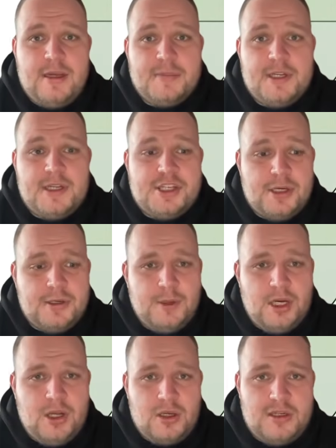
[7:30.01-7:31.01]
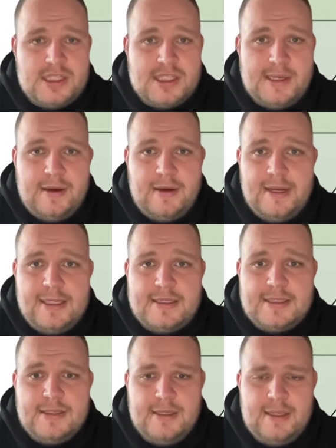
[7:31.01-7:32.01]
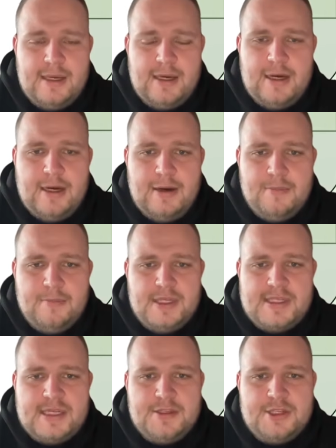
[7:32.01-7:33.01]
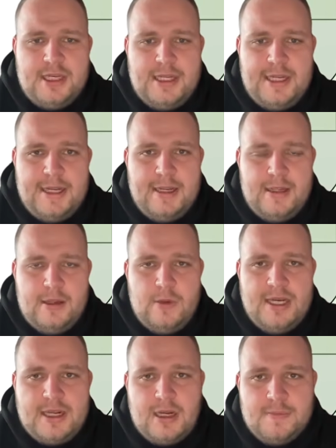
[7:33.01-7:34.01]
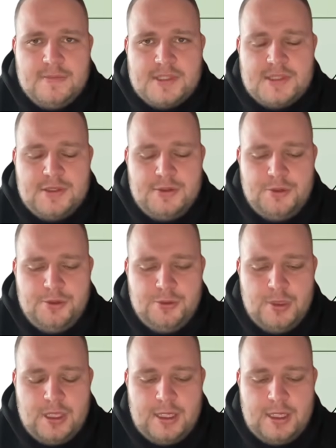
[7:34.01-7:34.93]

I'm going to show you a lot of slides, but essentially, when it comes to